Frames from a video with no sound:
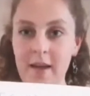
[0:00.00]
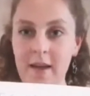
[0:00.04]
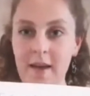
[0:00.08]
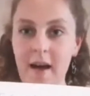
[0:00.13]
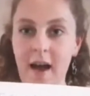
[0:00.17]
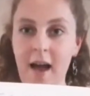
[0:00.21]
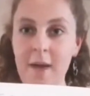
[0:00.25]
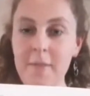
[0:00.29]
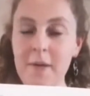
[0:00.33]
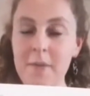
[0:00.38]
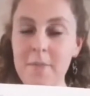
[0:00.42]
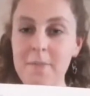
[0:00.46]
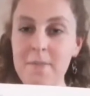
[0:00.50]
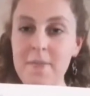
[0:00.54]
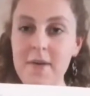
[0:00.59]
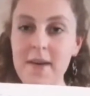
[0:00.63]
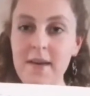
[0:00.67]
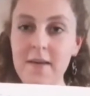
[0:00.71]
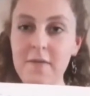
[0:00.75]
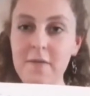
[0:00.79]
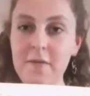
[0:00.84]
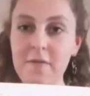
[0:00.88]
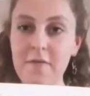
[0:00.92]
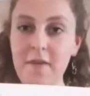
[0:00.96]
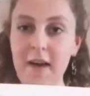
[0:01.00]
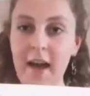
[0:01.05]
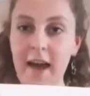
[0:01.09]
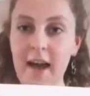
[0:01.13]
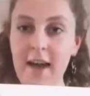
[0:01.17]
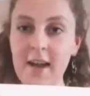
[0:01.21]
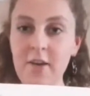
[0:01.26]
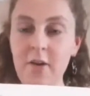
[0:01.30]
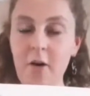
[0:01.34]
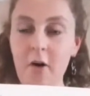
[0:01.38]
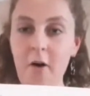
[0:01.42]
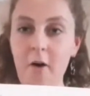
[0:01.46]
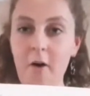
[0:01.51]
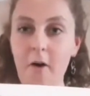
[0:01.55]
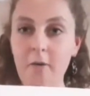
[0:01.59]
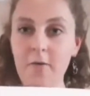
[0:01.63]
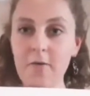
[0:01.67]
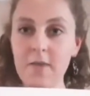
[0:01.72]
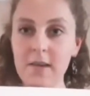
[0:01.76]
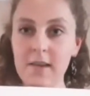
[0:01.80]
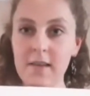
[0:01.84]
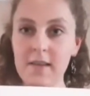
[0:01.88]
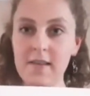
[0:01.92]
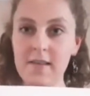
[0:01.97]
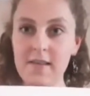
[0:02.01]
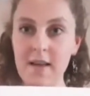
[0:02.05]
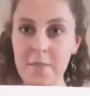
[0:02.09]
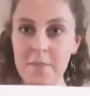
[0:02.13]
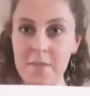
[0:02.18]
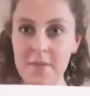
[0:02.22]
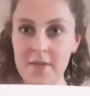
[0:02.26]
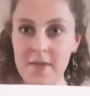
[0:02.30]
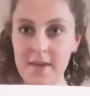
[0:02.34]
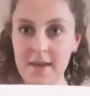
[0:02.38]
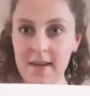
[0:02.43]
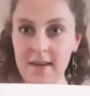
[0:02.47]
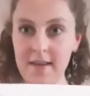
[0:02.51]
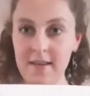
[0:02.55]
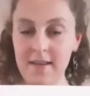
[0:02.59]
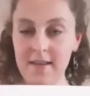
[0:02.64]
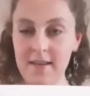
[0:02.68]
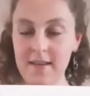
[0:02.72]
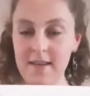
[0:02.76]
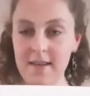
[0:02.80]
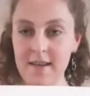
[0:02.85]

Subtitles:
I'm a big fan of something.